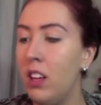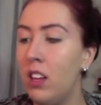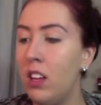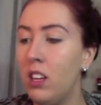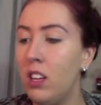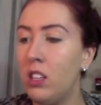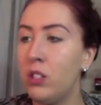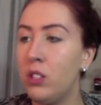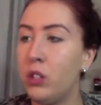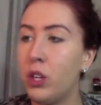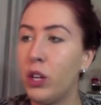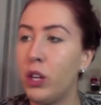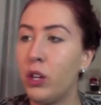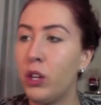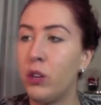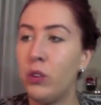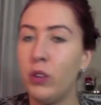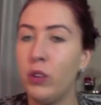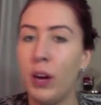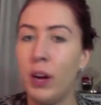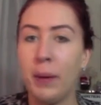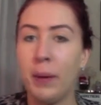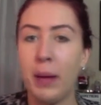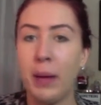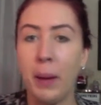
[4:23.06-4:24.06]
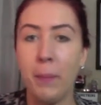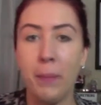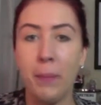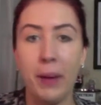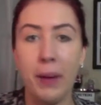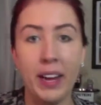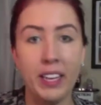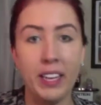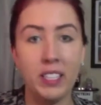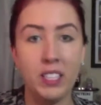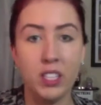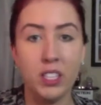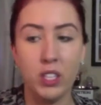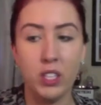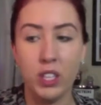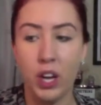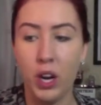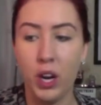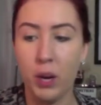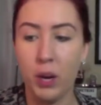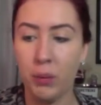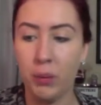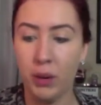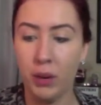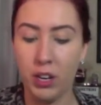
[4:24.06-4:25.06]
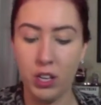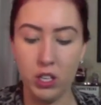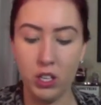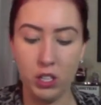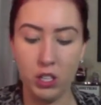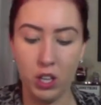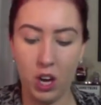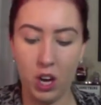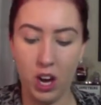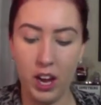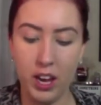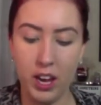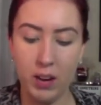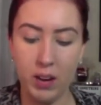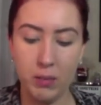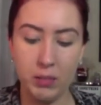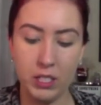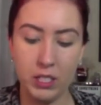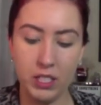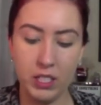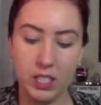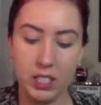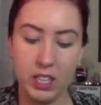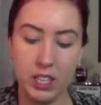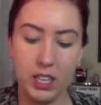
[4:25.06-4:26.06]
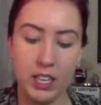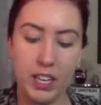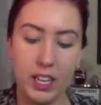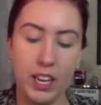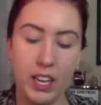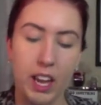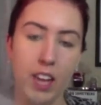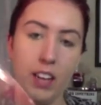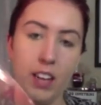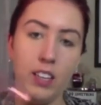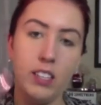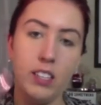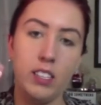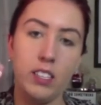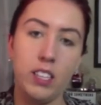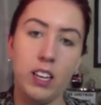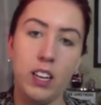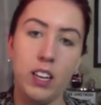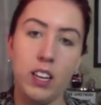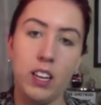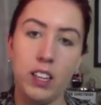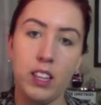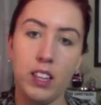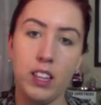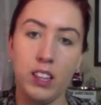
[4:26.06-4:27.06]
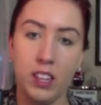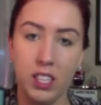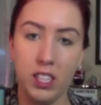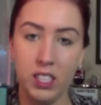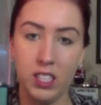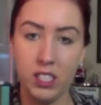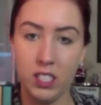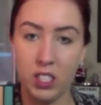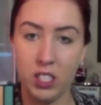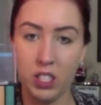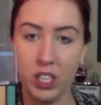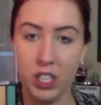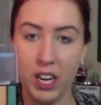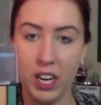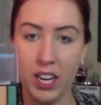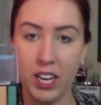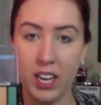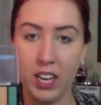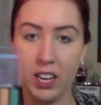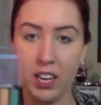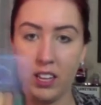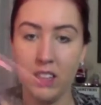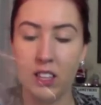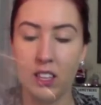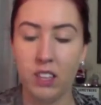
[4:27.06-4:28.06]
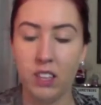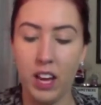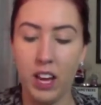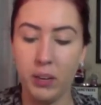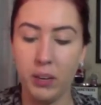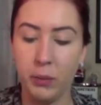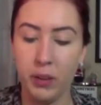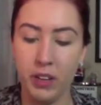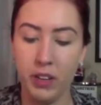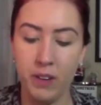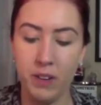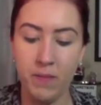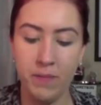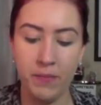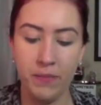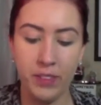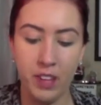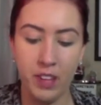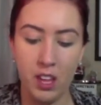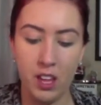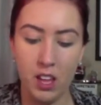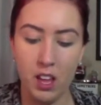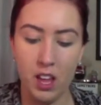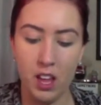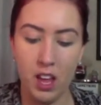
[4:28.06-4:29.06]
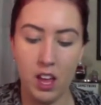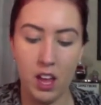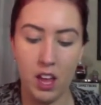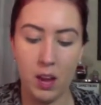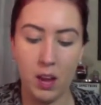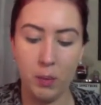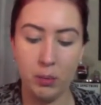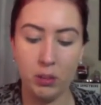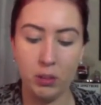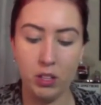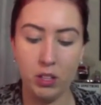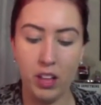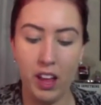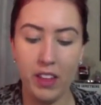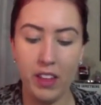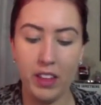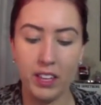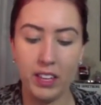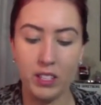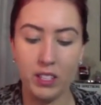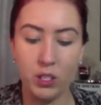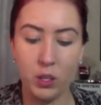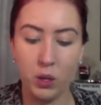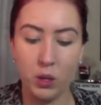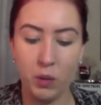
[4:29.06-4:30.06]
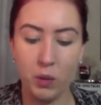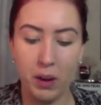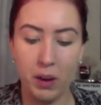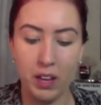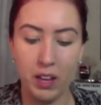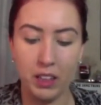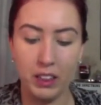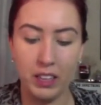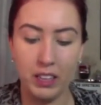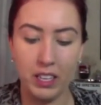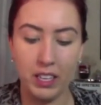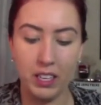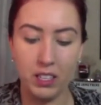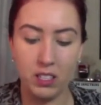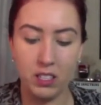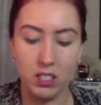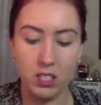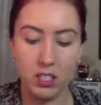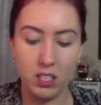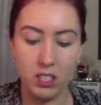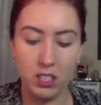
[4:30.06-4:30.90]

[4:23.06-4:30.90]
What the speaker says: So grabbing a base shadow brush, I am just going to get this shade here, the lighter one, and apply that to my lid.